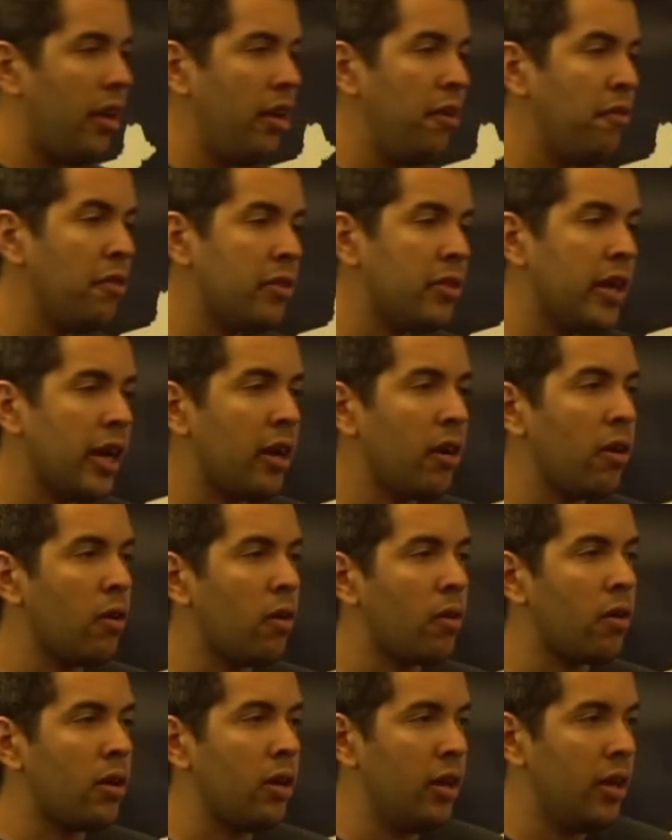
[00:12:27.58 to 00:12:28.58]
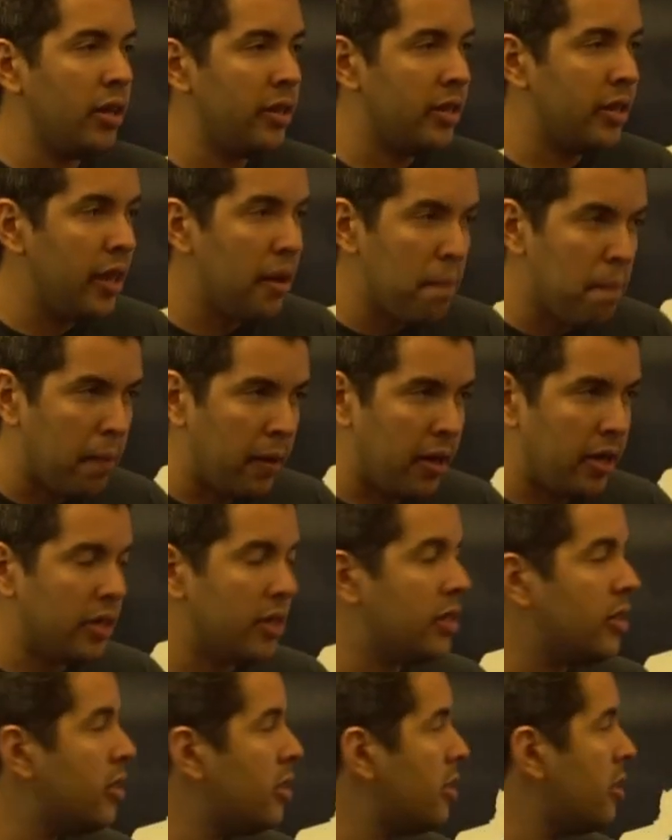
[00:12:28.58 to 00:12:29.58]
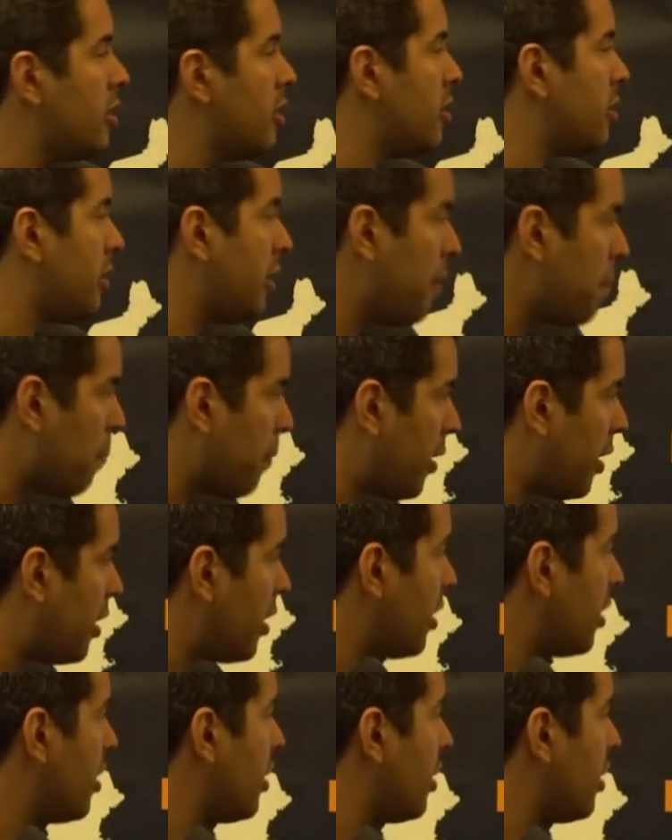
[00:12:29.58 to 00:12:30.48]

if you take a look deeply, deeply,